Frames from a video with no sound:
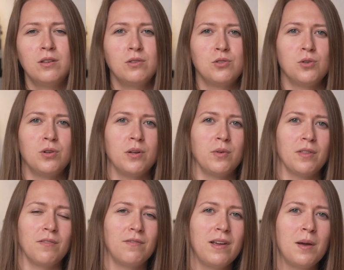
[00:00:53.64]
shooting with the
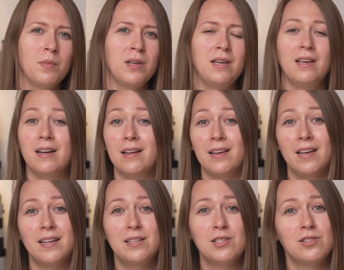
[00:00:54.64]
family, getting
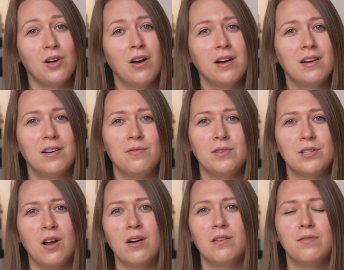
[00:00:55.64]
kids started in
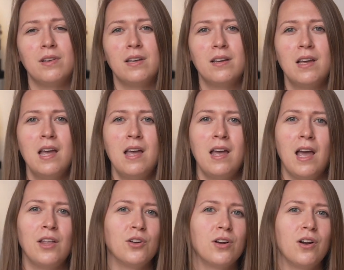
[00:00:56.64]
photography,
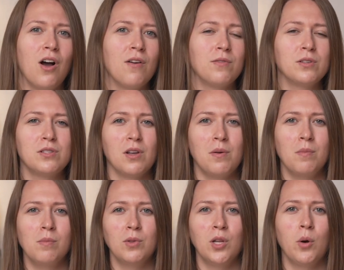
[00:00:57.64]
and they're going to offer
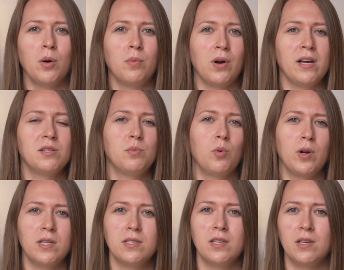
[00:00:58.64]
some lower price
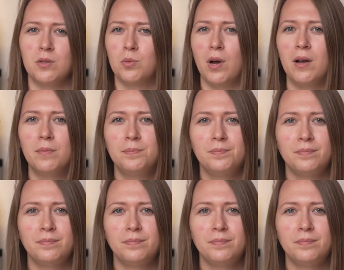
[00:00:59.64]
points as well.